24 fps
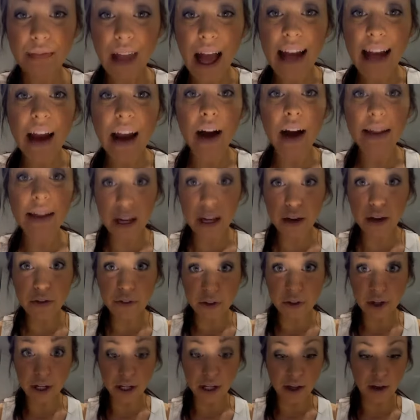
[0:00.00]
Now I think
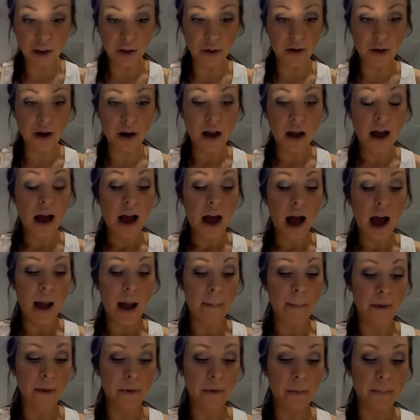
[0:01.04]
for you,
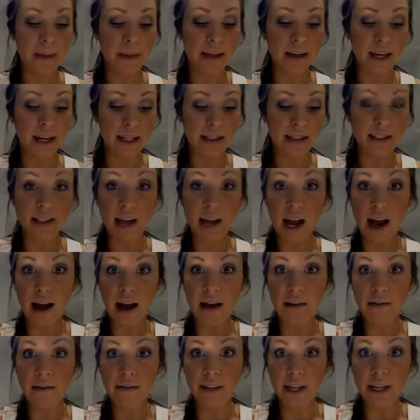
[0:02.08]
it would be nice to
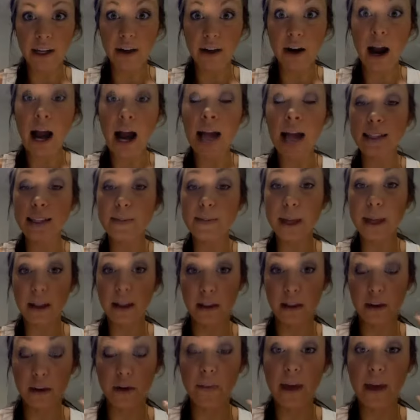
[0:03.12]
have like your eyes be a
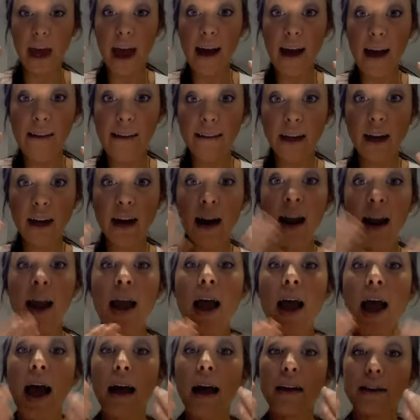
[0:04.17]
little bit heavier
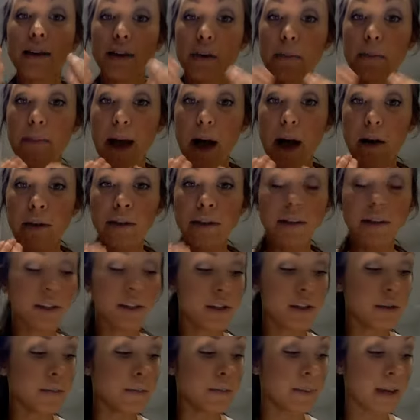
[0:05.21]
and your mouth
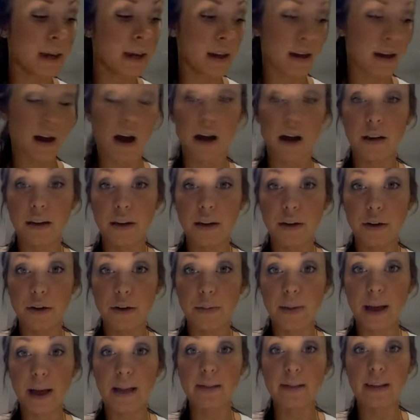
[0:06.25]
to be a little
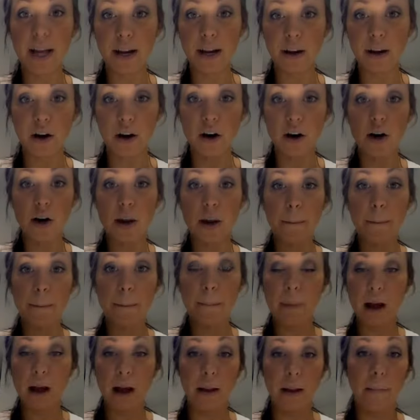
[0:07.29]
bit lighter or
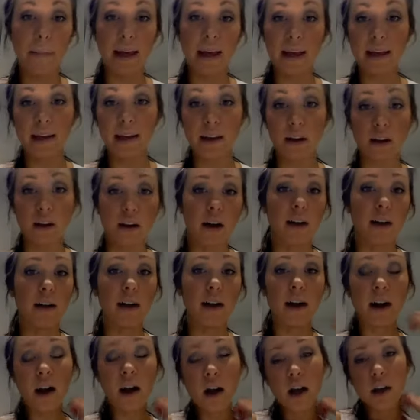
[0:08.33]
a pinkier
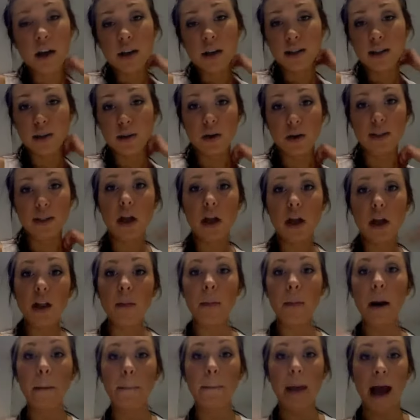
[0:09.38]
color. So it's all
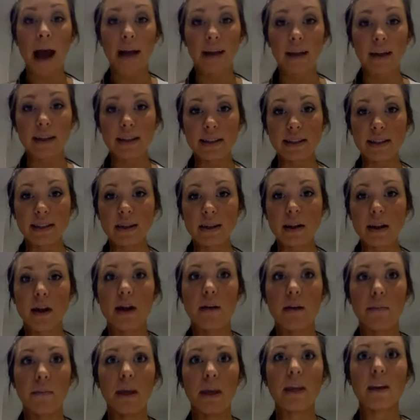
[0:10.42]
about balance.
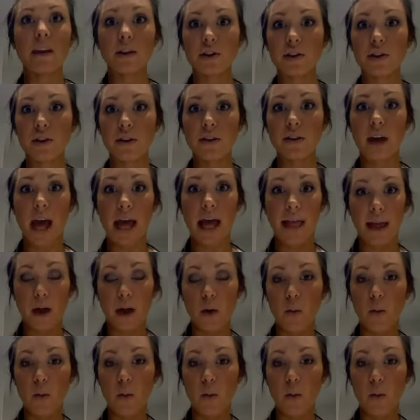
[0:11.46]
making sure that like